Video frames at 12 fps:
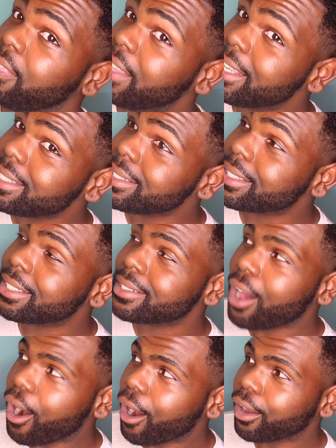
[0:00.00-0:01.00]
This
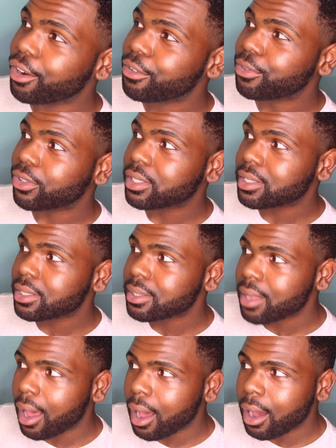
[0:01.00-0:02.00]
is harder for
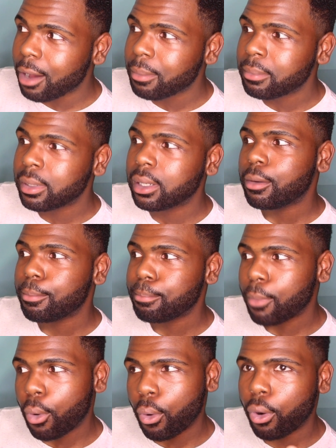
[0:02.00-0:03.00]
some
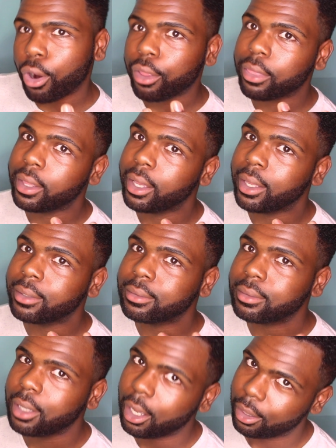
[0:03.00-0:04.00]
more
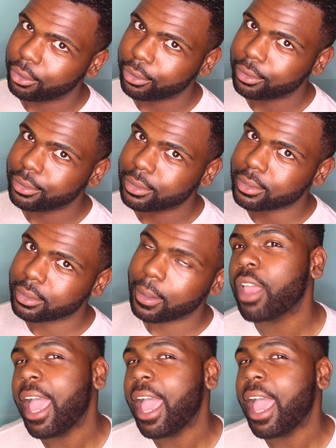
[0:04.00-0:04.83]
than others.